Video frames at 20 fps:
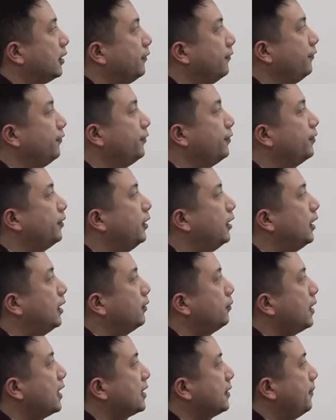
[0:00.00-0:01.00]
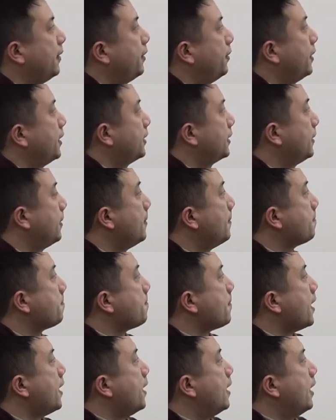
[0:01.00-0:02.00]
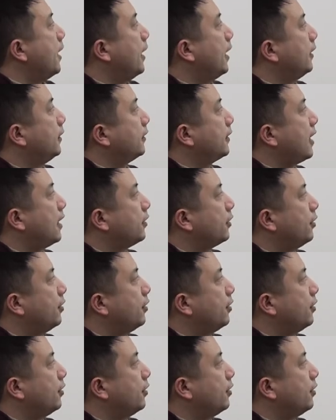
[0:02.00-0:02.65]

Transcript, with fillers: the four uh, raspberries and can